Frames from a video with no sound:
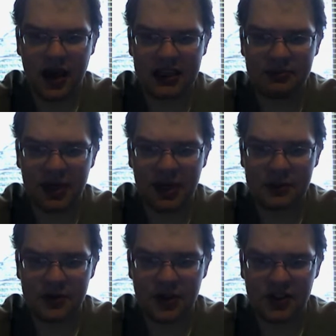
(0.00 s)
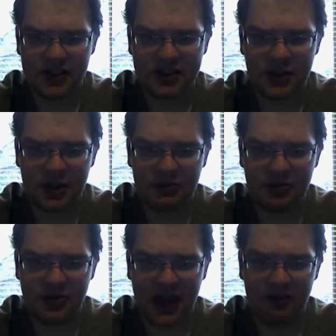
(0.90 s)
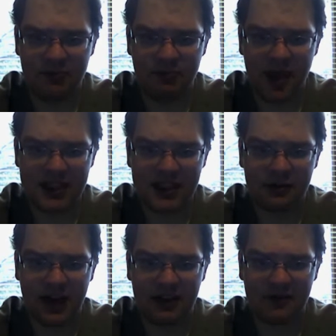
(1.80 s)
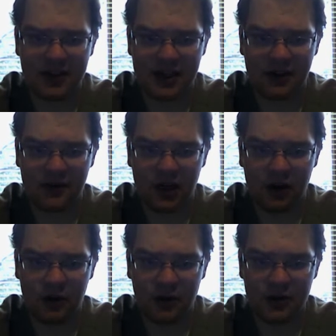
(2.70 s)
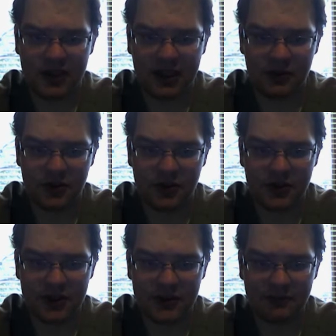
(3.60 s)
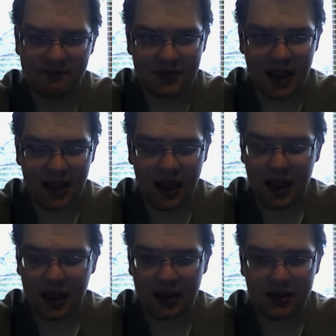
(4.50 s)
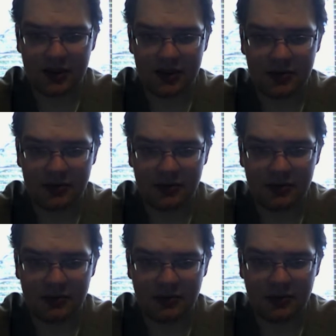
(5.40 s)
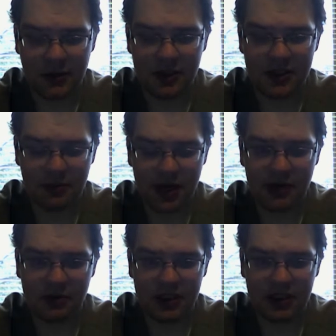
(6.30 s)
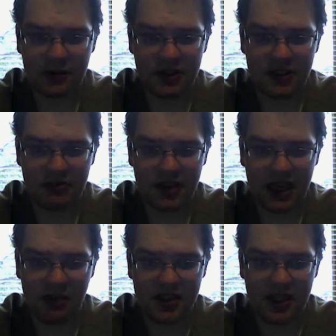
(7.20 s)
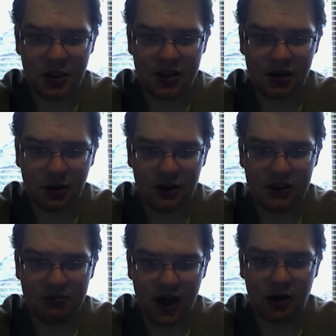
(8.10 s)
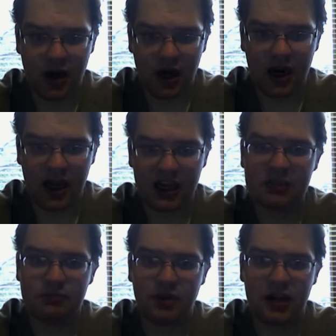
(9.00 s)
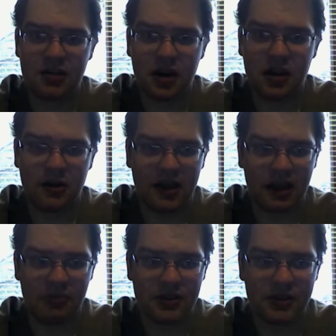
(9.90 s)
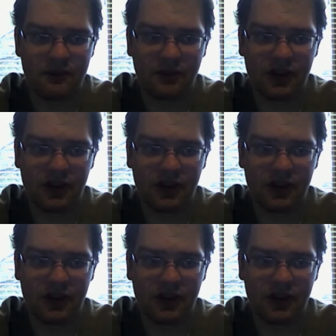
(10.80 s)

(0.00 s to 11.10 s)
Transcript: Xbox was also considered to have the best graphics out of all those consoles, and it was apparent. I mean, there were some games that just looked better on Xbox than other games.